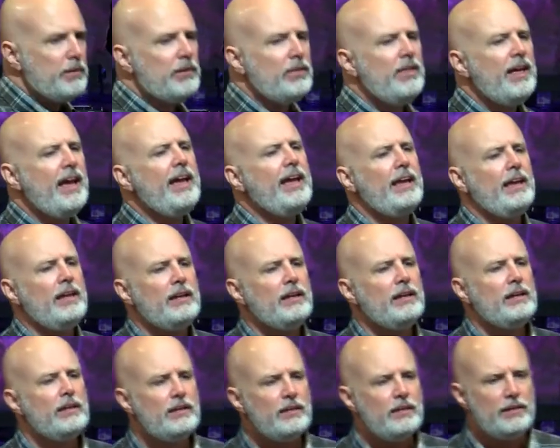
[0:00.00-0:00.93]
But they
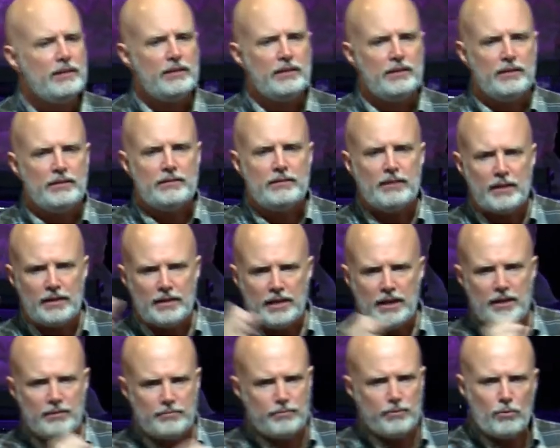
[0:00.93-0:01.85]
that
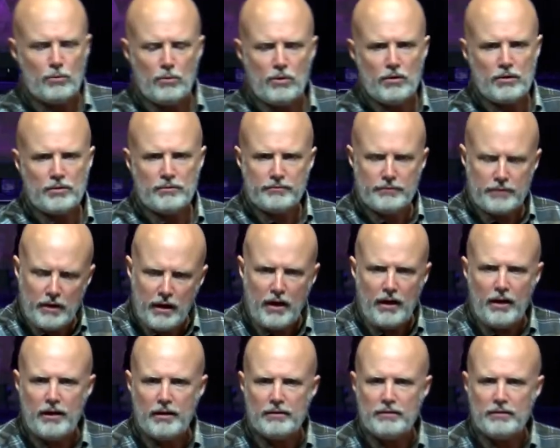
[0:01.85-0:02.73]
keep the word of God.